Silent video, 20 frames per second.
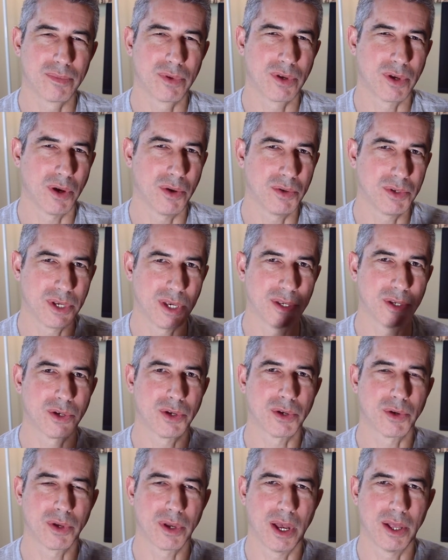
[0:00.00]
goes
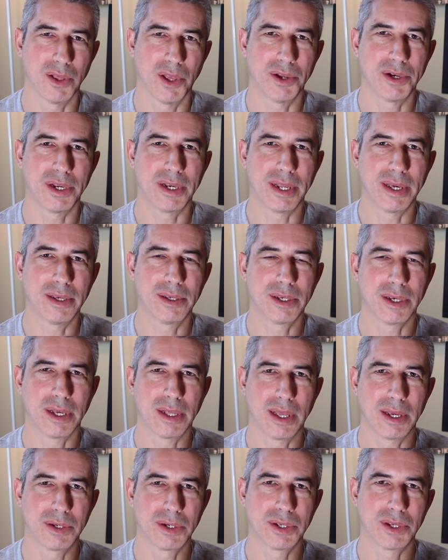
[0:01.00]
into a lot of
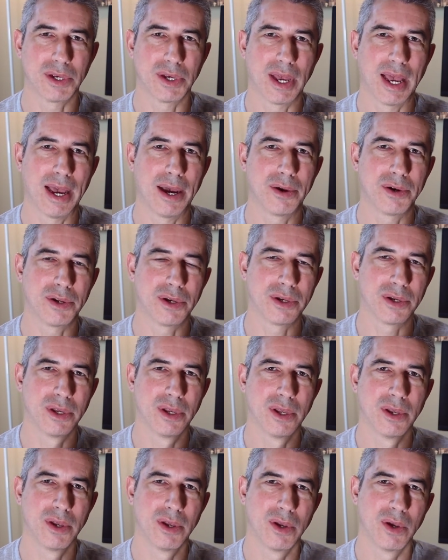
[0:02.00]
detail as to how to
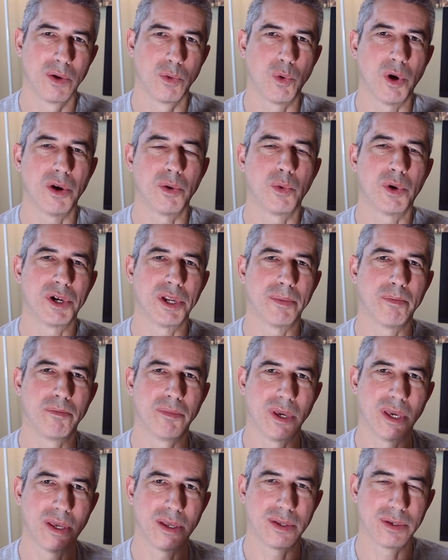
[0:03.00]
what it
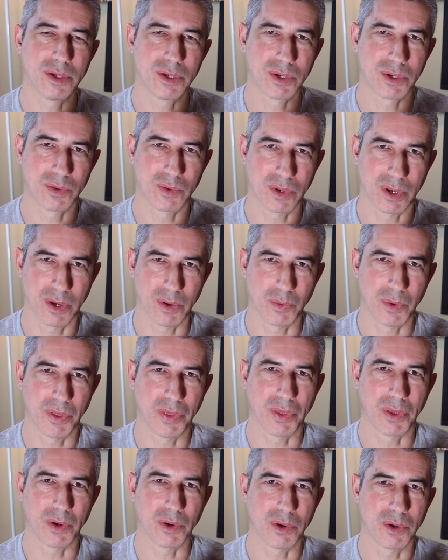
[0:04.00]
means
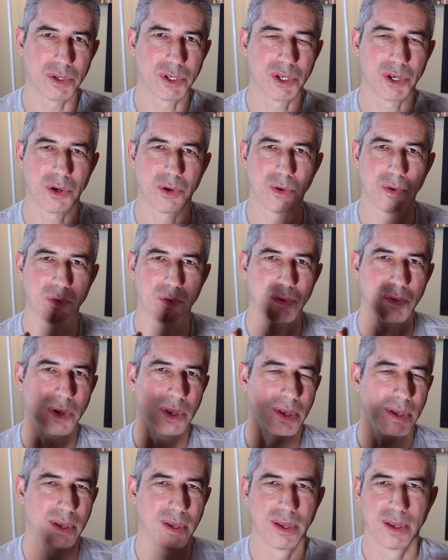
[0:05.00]
with the auto
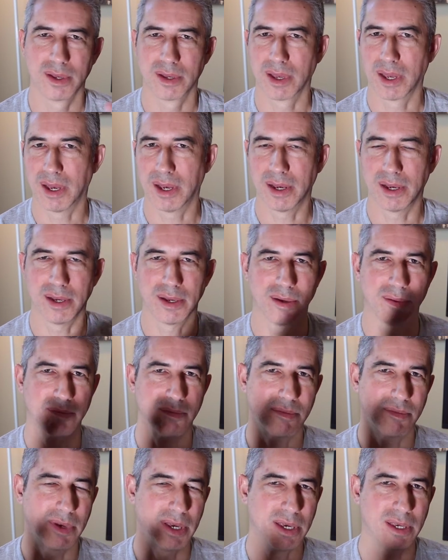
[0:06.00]

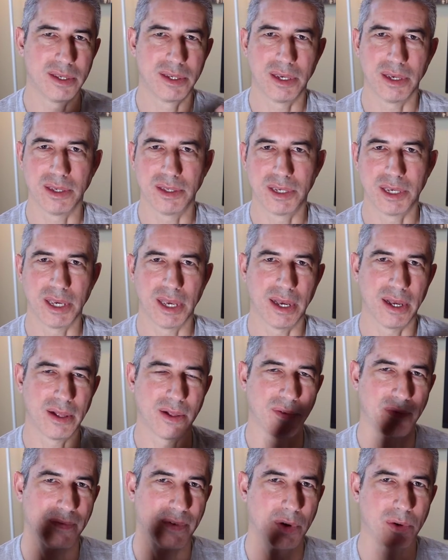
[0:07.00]

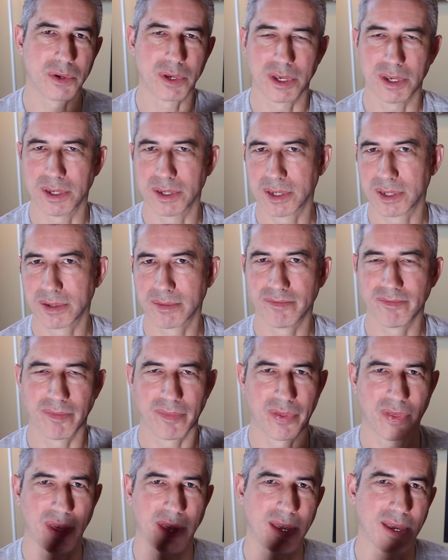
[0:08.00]
ETTL focus
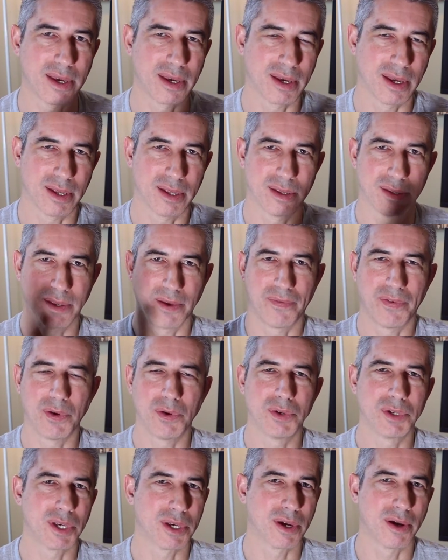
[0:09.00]
thing and
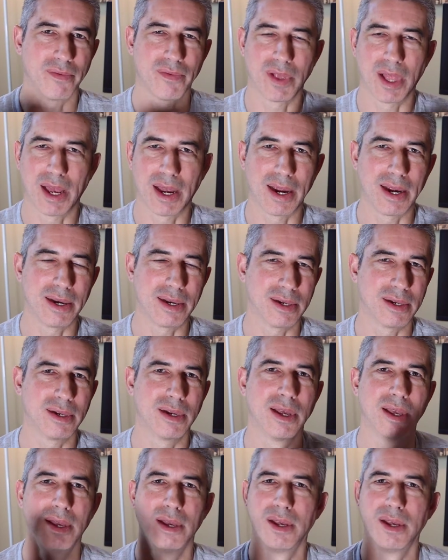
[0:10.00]
diffusing of light, and